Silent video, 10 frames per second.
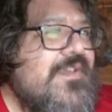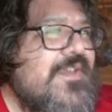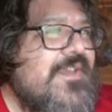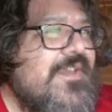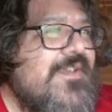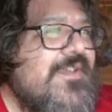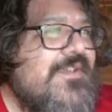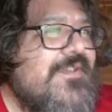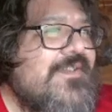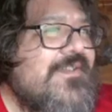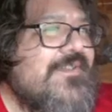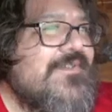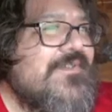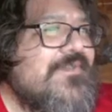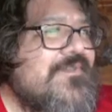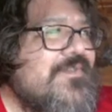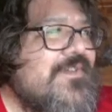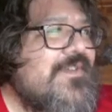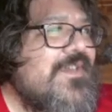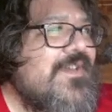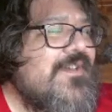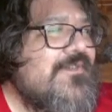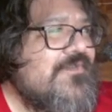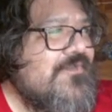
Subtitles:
And so, yeah,